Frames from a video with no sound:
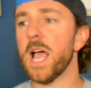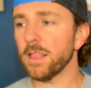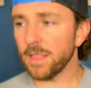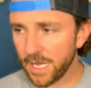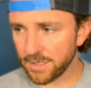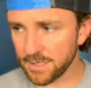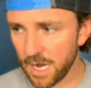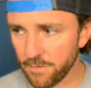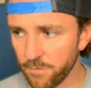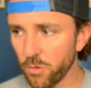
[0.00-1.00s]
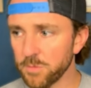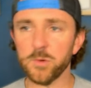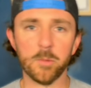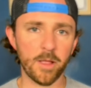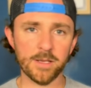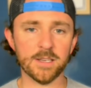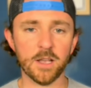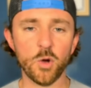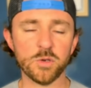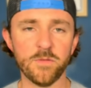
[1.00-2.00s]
like Scott Forbes replacing Coach